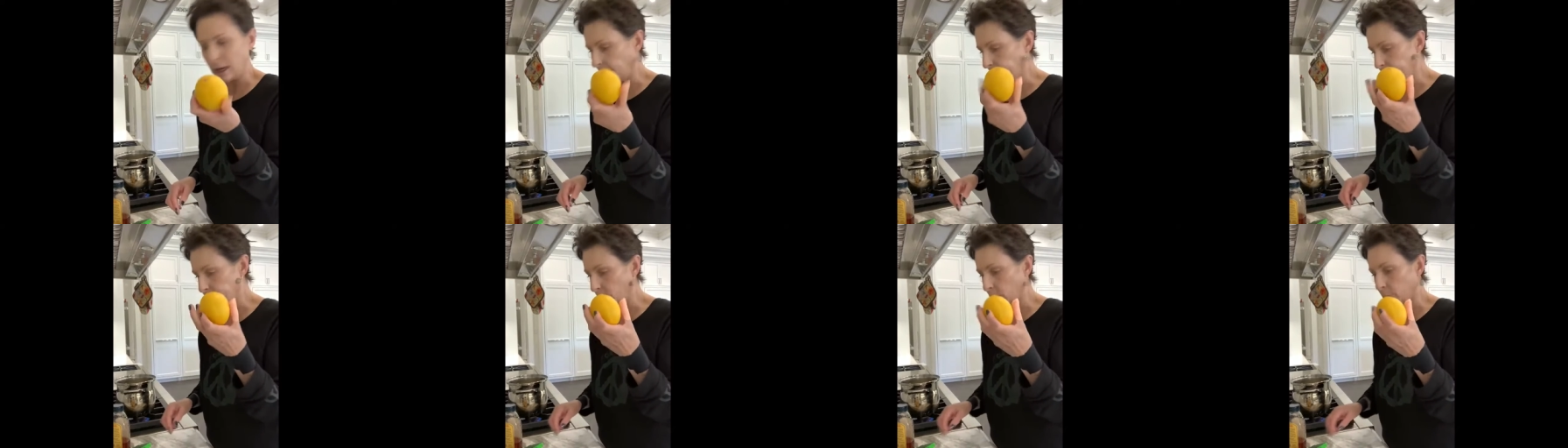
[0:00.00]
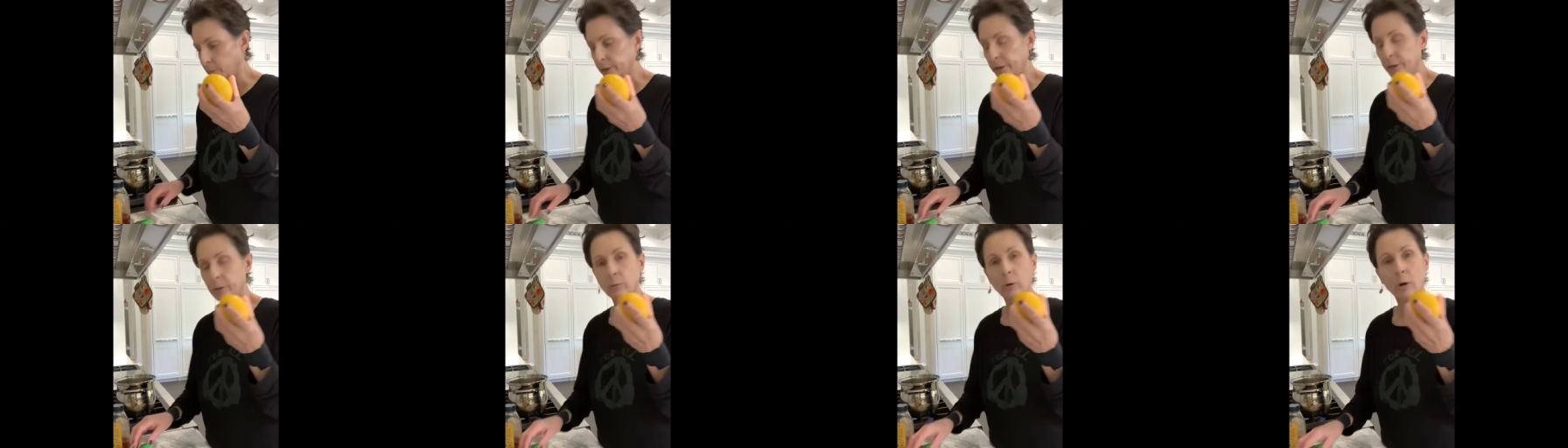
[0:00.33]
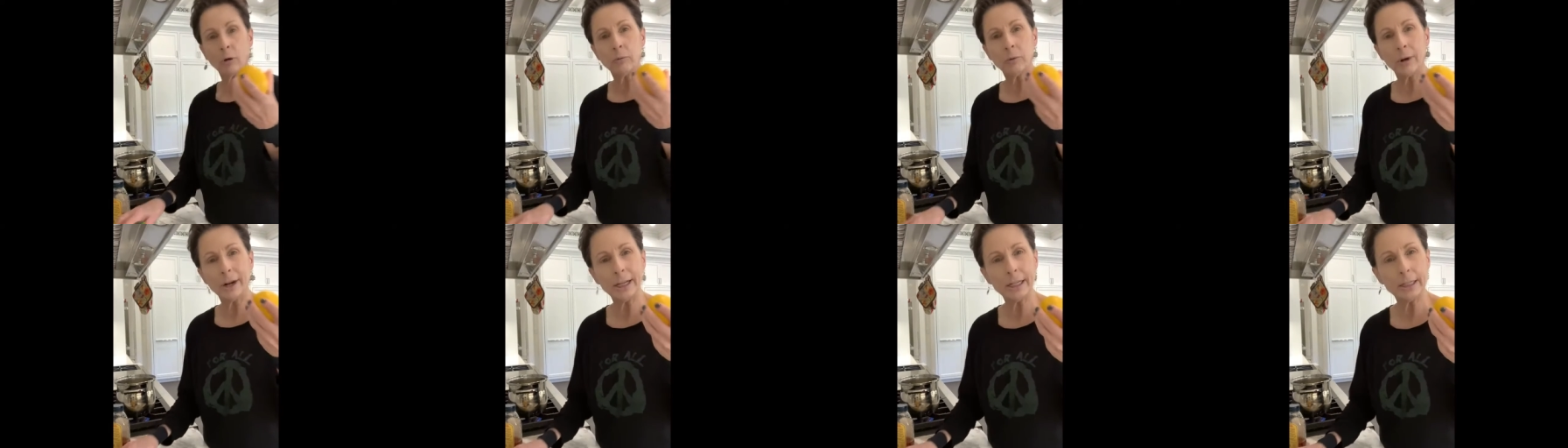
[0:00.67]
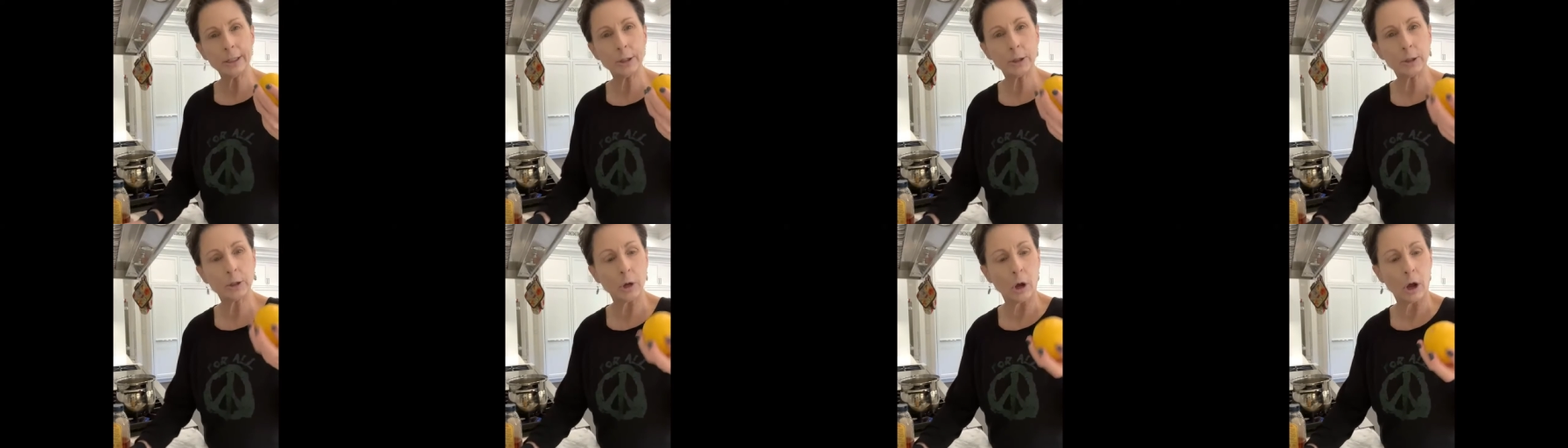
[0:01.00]
I don't know, but they're already
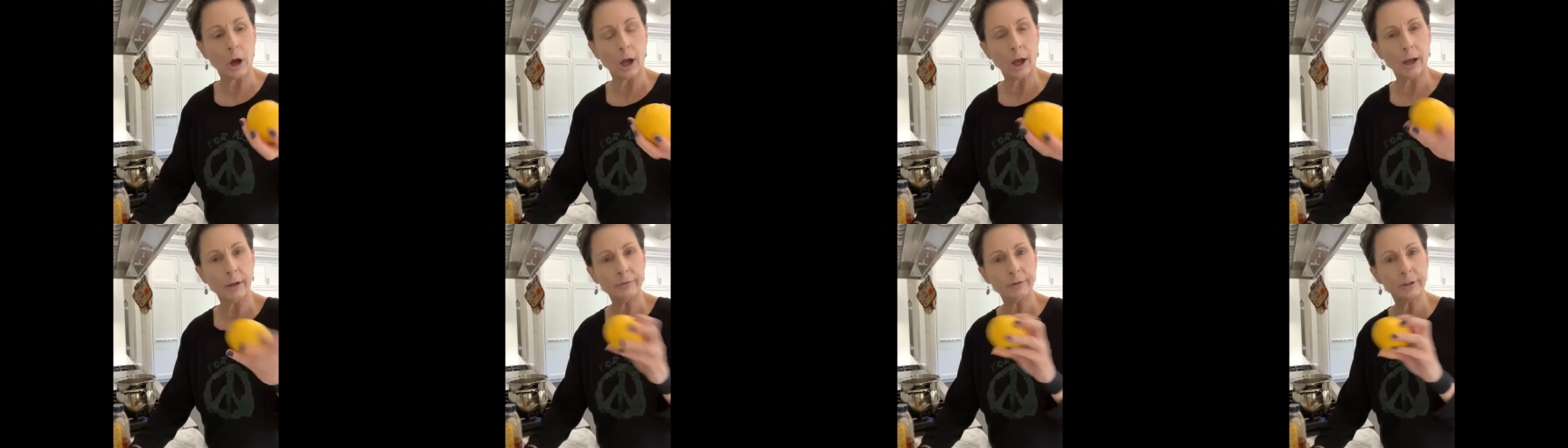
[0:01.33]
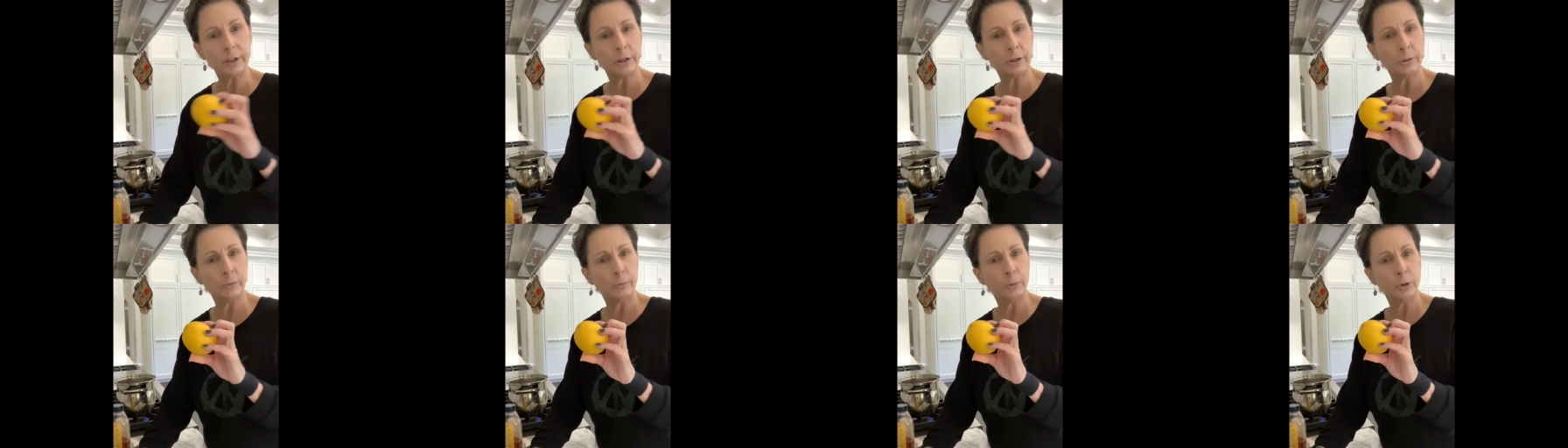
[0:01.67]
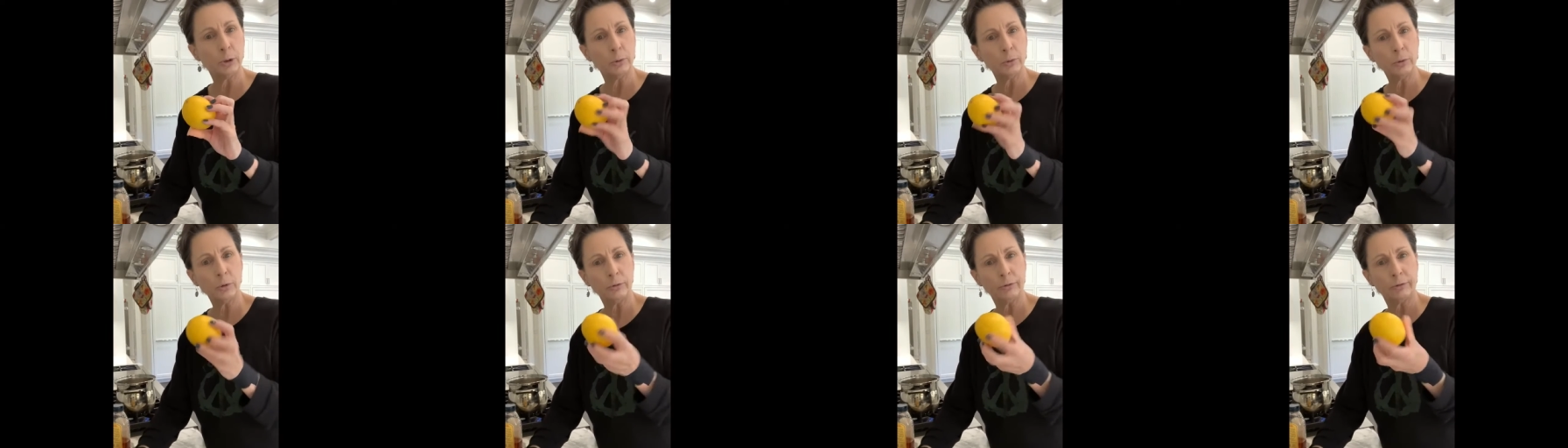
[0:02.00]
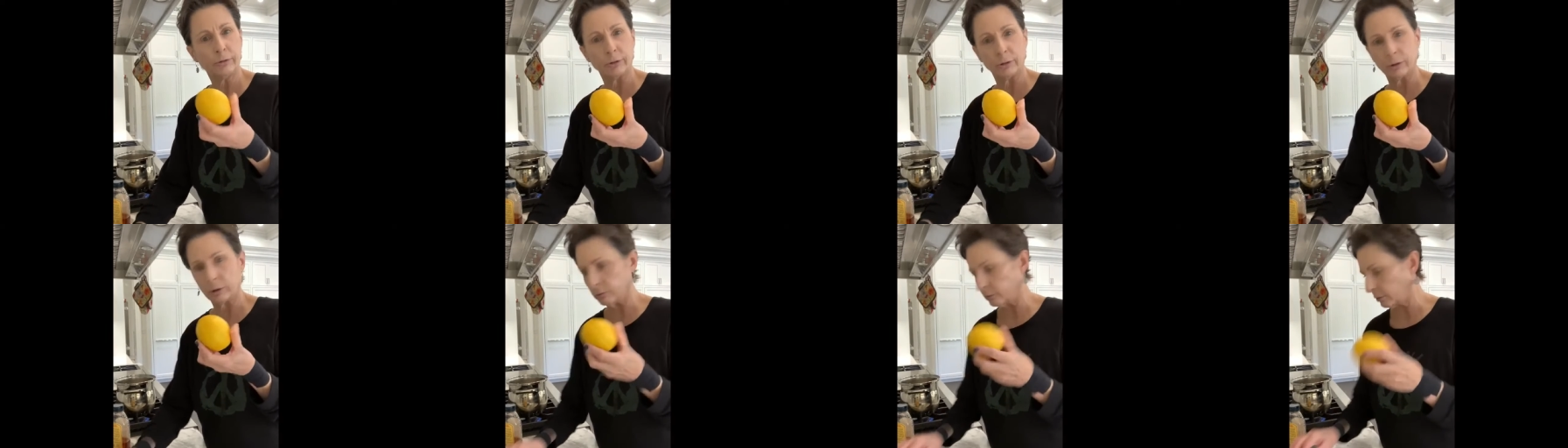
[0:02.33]
soft. They're
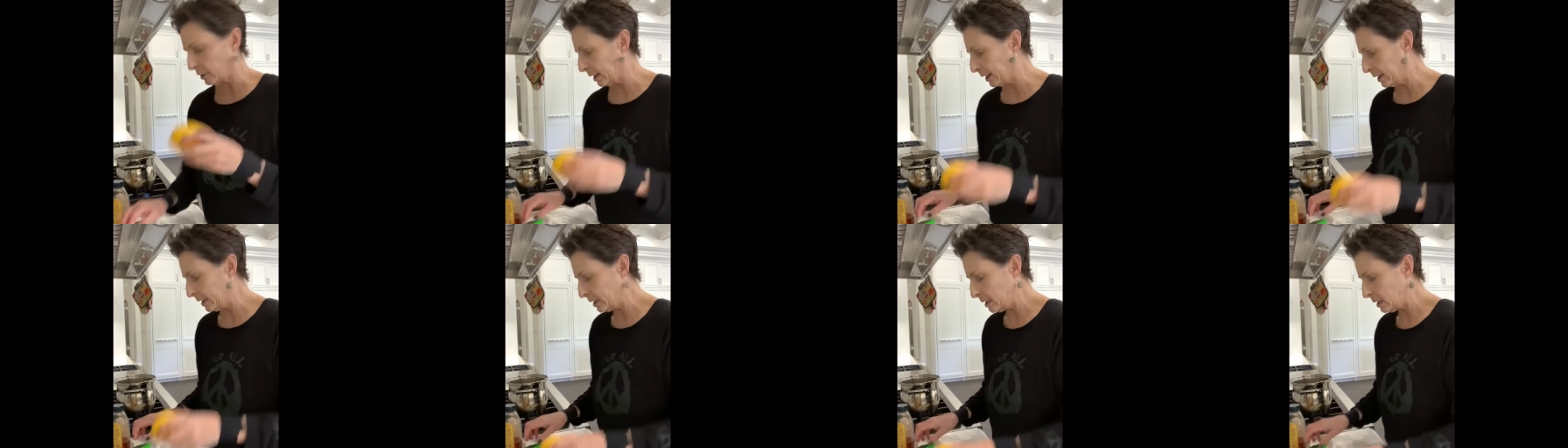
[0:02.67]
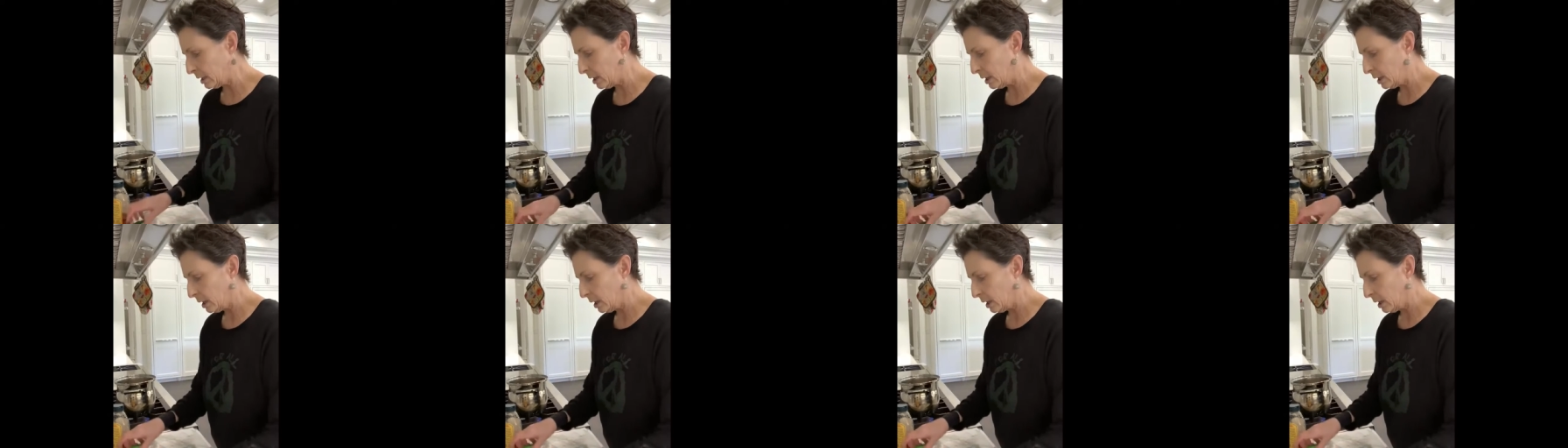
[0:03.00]
beautiful, right?